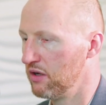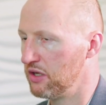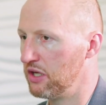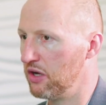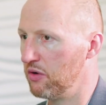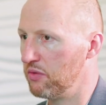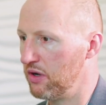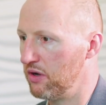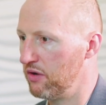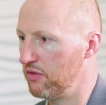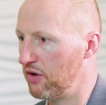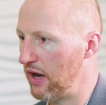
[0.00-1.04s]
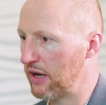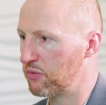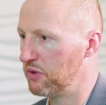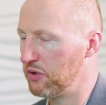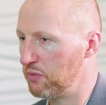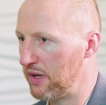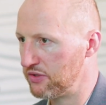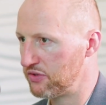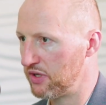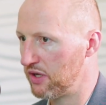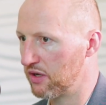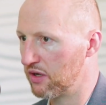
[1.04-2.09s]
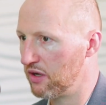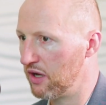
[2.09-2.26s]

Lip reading: their equity raising